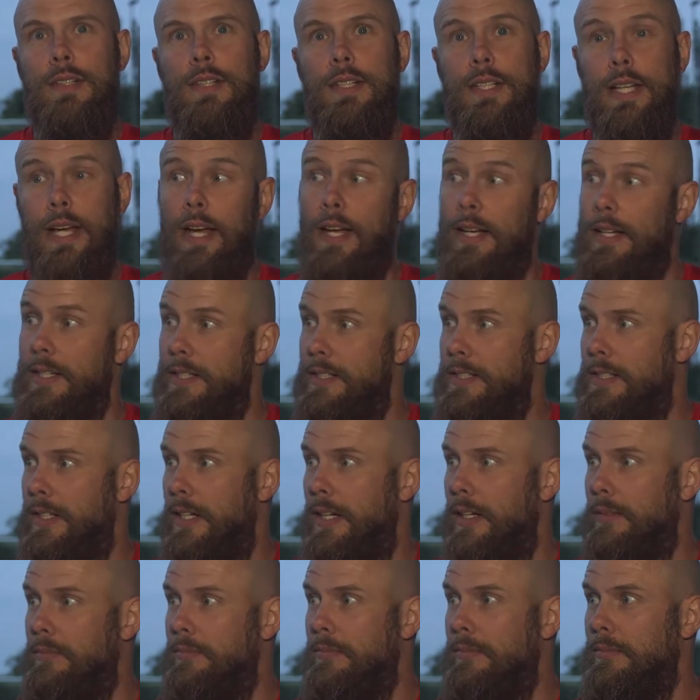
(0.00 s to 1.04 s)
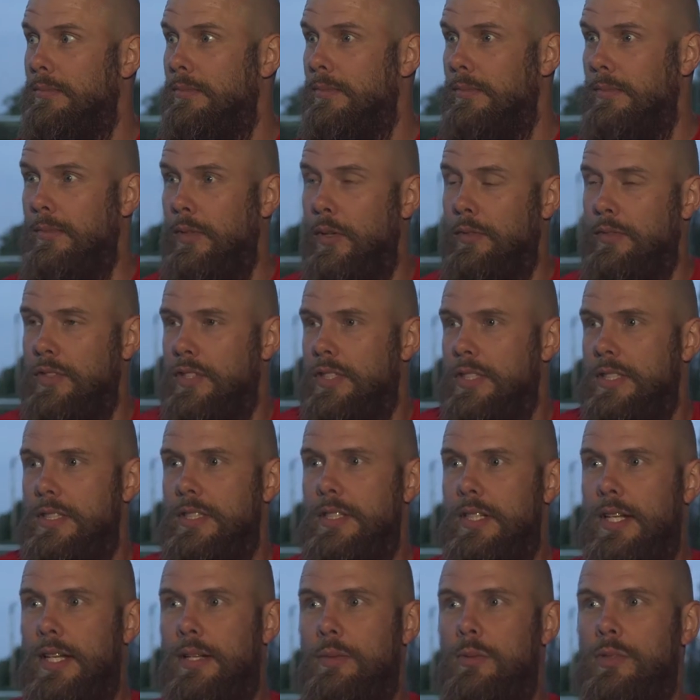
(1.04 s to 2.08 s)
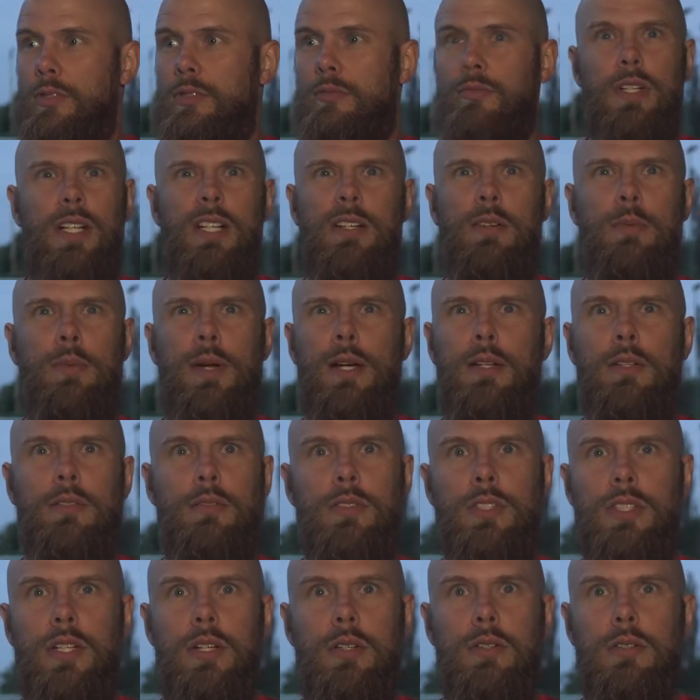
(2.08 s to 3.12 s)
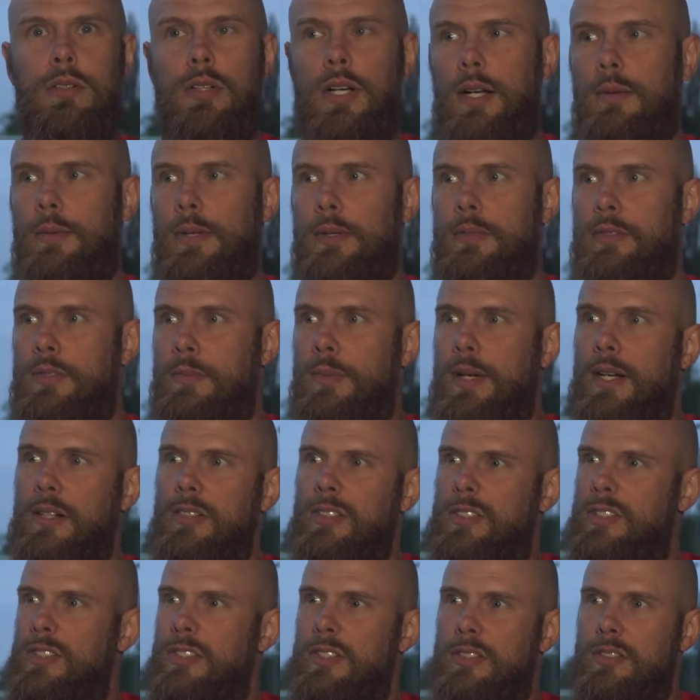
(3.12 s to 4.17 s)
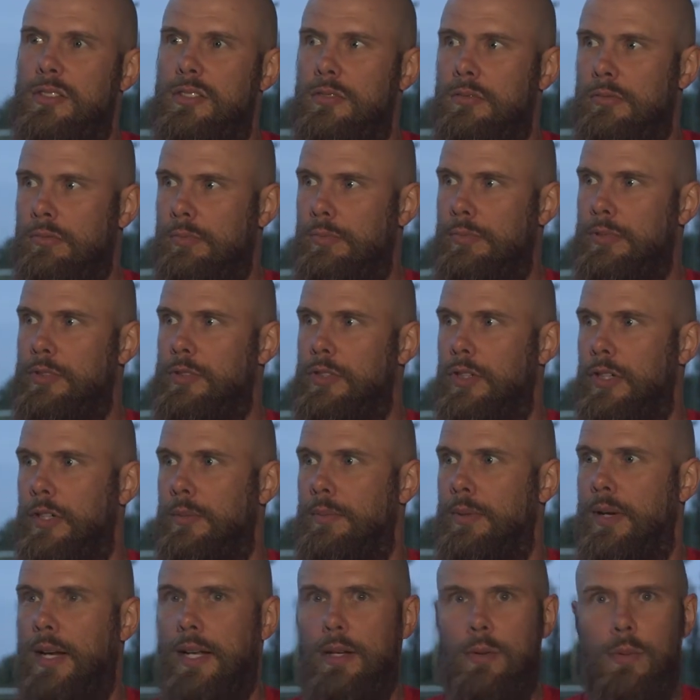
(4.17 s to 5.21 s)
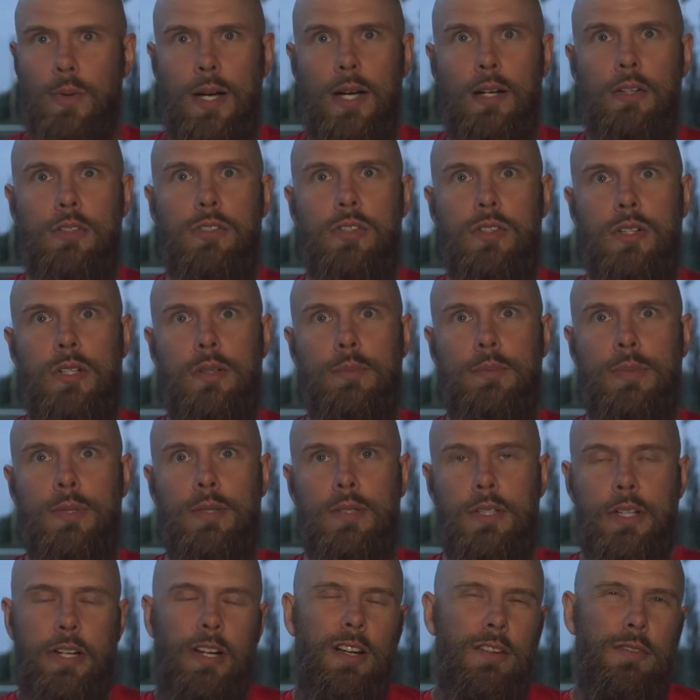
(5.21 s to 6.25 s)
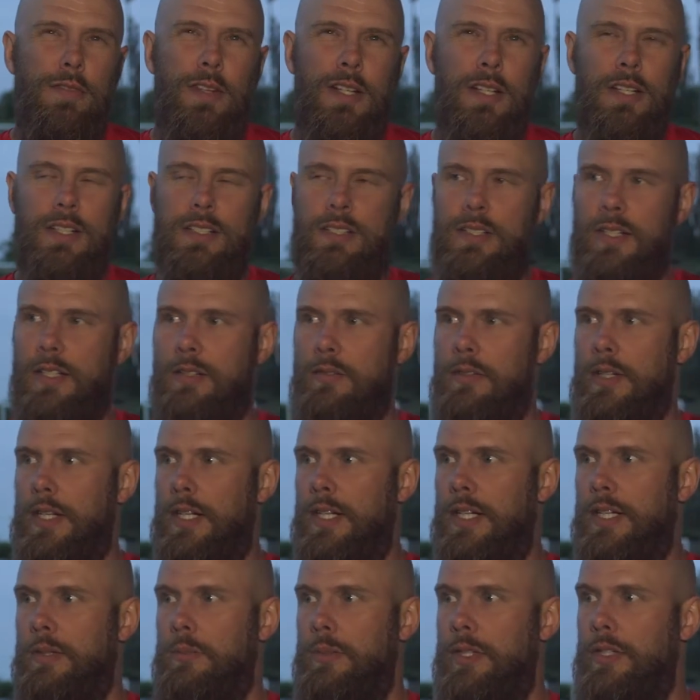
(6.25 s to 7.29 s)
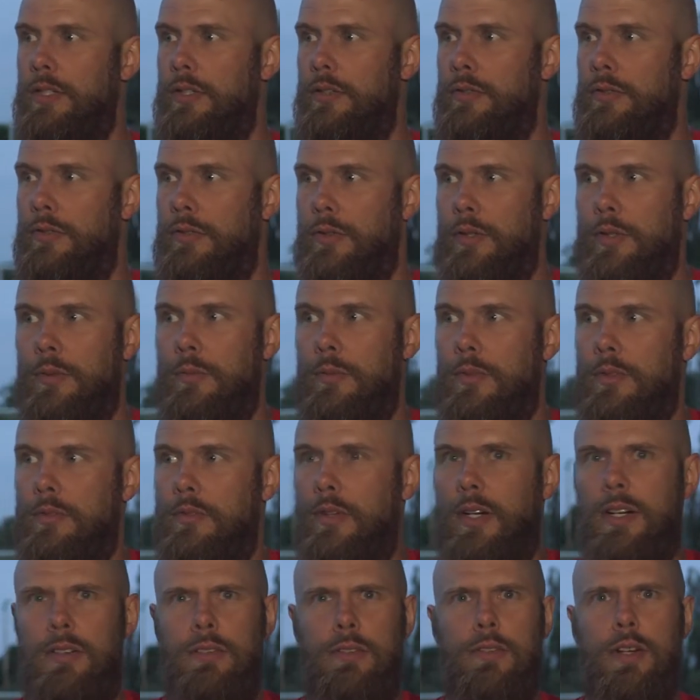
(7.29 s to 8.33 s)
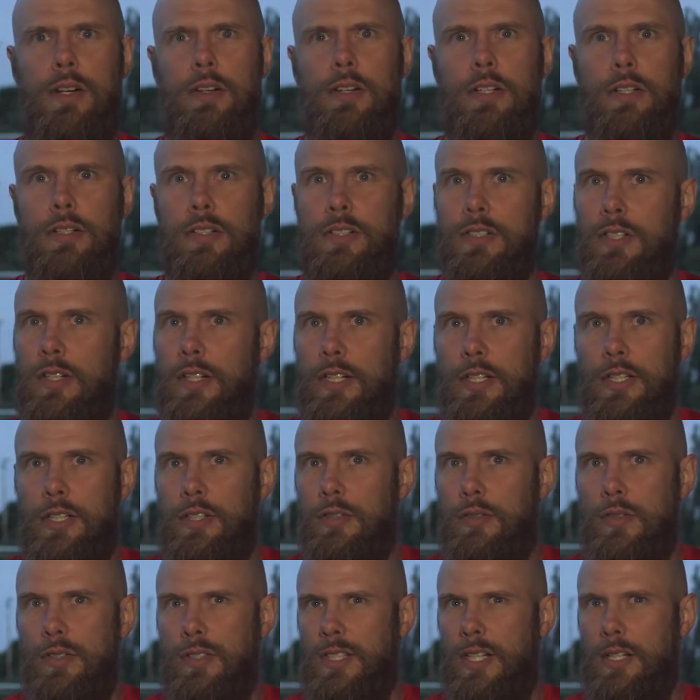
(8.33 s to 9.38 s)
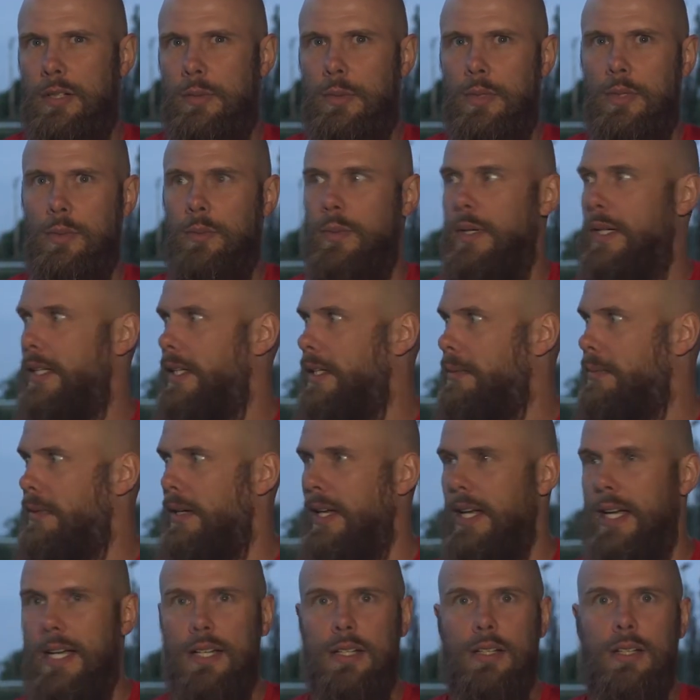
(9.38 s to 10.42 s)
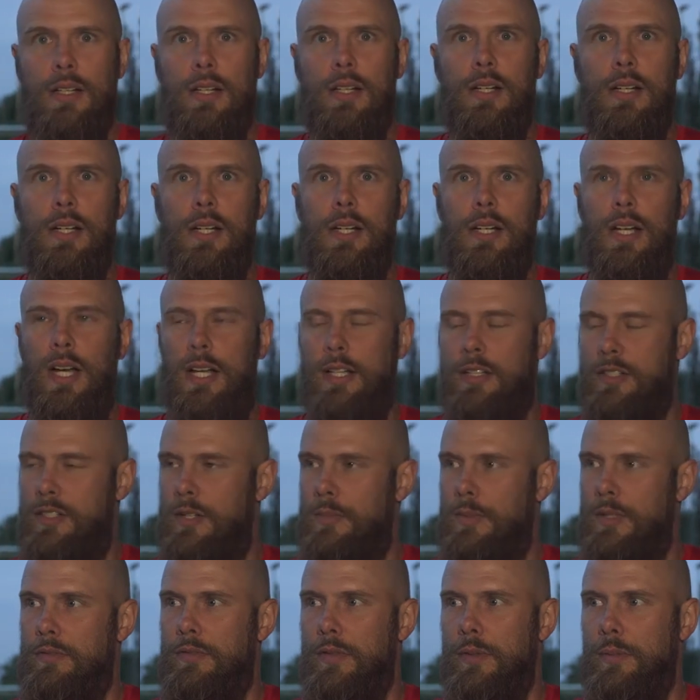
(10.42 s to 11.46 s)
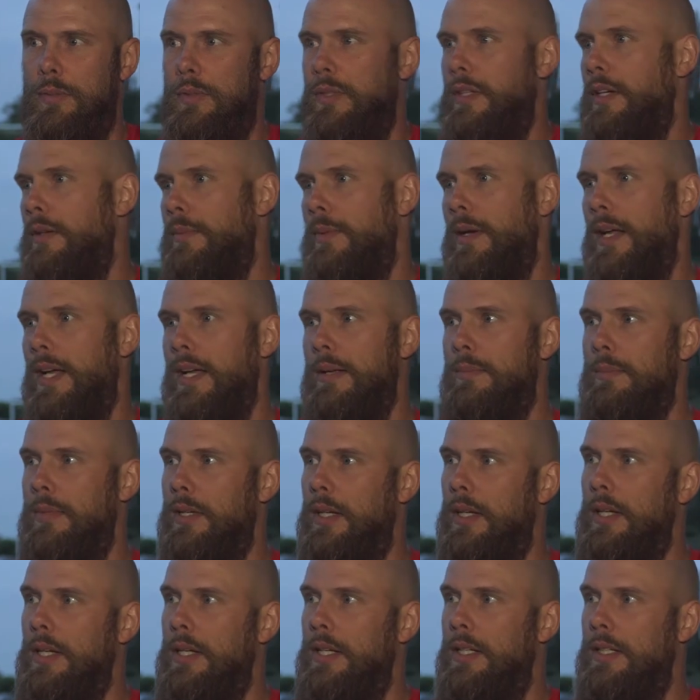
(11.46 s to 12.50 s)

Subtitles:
Yeah, it's obviously today wasn't really about the result. It was about just trying to play well, fitness thing really. And we knew Frome were a very, very good side, and you could tell by the way they play and some of the football they're playing. But